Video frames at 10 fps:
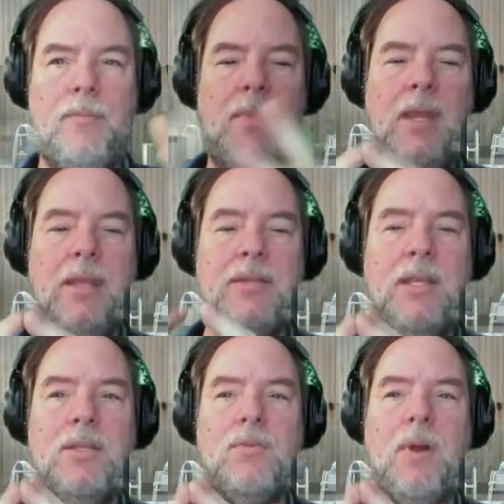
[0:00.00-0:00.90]
This
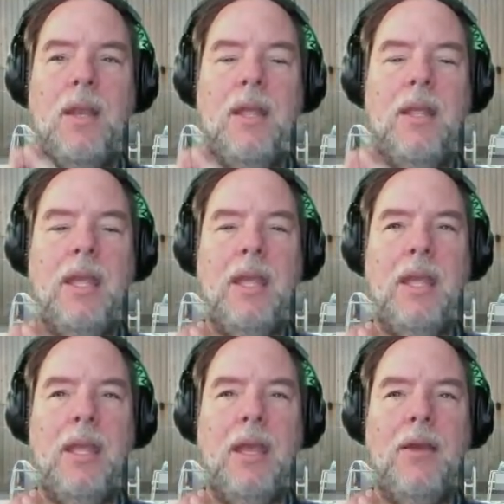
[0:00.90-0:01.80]
is running
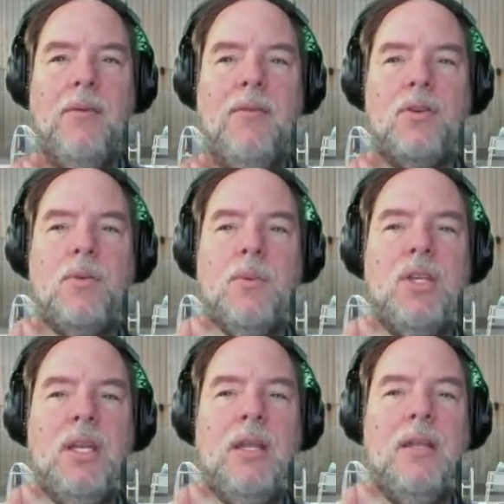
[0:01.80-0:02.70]
a virtual
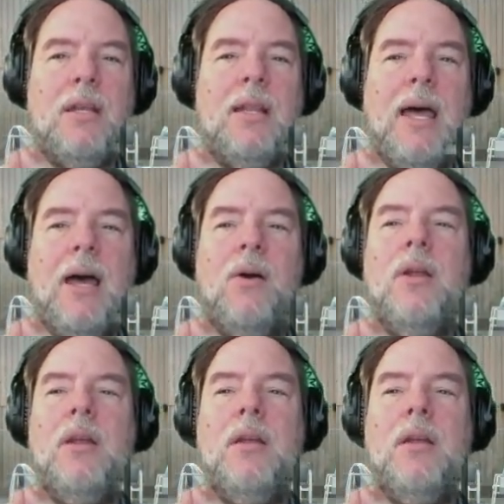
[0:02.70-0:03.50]
machine in the cloud,